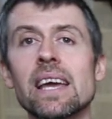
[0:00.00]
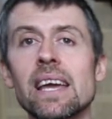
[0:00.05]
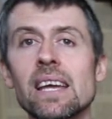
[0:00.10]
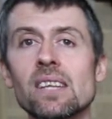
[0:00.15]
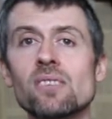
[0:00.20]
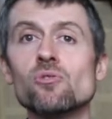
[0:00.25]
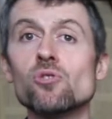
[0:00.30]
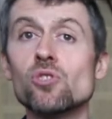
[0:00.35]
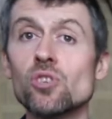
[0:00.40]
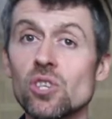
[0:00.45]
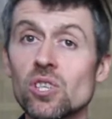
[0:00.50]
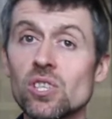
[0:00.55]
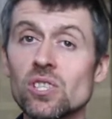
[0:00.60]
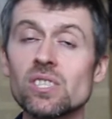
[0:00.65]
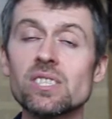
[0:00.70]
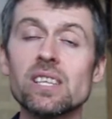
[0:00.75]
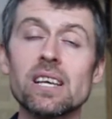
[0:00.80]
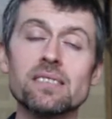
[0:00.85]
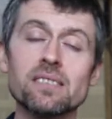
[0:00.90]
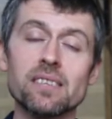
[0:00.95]
and
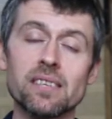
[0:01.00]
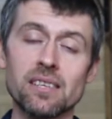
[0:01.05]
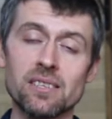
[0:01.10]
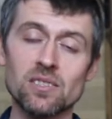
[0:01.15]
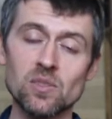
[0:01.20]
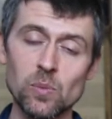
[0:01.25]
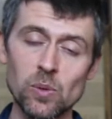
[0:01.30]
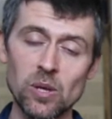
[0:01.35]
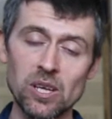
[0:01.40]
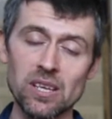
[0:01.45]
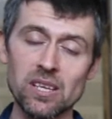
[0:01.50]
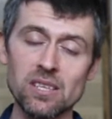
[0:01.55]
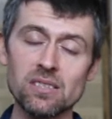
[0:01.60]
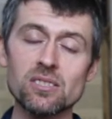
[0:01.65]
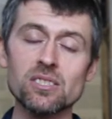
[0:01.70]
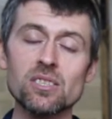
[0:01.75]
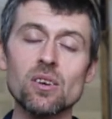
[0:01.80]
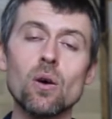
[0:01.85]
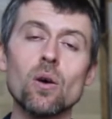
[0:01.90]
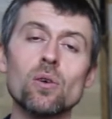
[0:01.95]
cheese testing
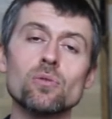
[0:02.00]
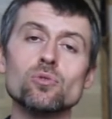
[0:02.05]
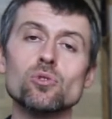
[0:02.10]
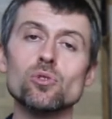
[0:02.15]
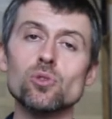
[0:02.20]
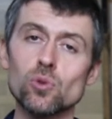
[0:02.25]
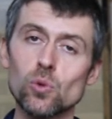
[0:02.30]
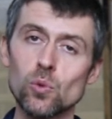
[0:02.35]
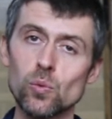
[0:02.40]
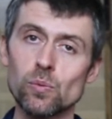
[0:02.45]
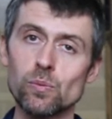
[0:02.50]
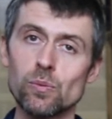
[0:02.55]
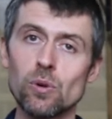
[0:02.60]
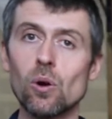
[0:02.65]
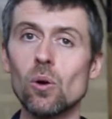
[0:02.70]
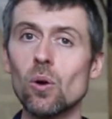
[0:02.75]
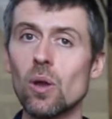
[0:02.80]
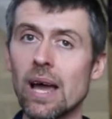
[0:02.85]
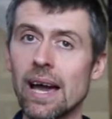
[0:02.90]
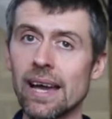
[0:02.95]
experience on Zoom
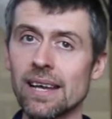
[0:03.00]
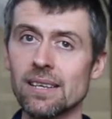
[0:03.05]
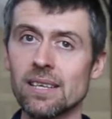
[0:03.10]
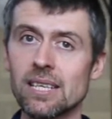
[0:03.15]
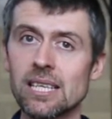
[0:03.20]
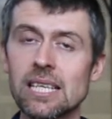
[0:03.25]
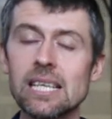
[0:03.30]
online.